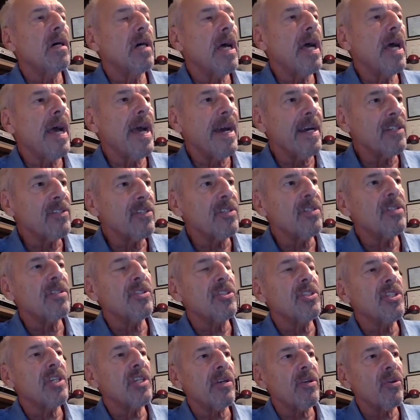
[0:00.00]
as the
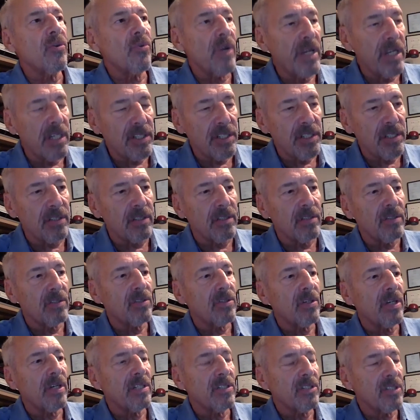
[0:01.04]
generation
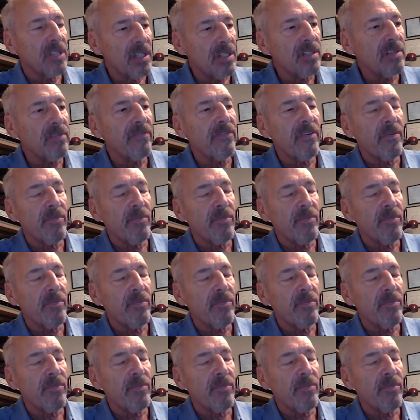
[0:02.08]
transitioned from the